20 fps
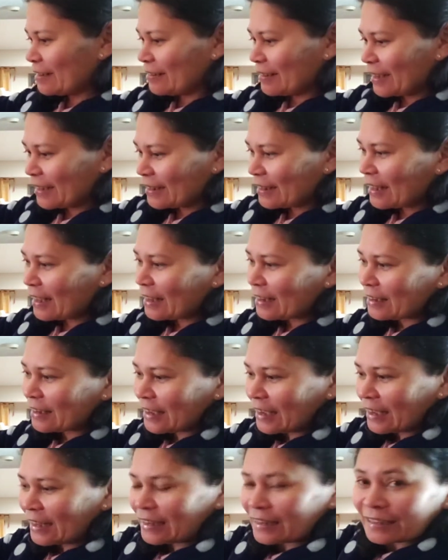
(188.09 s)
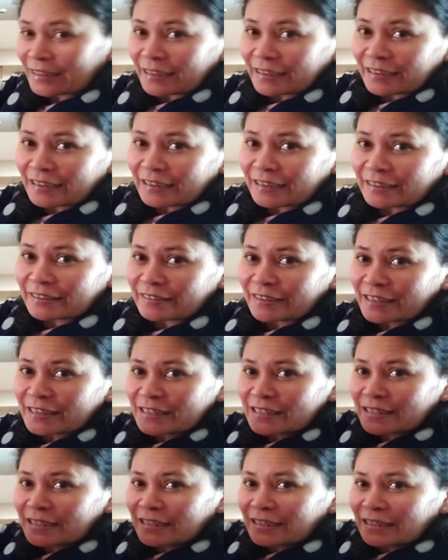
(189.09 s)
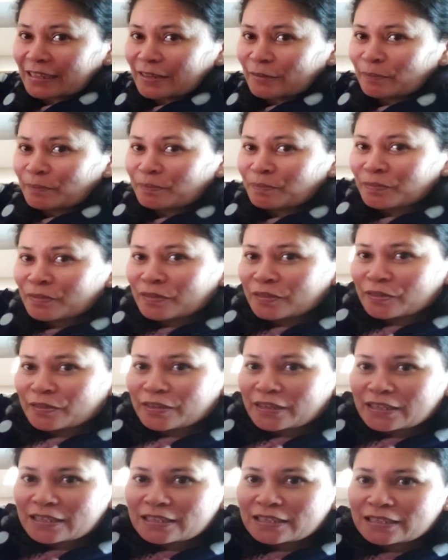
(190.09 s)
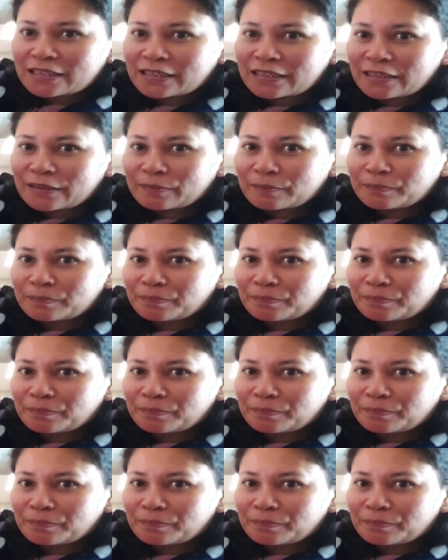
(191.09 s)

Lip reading: Look at that lid. You can see.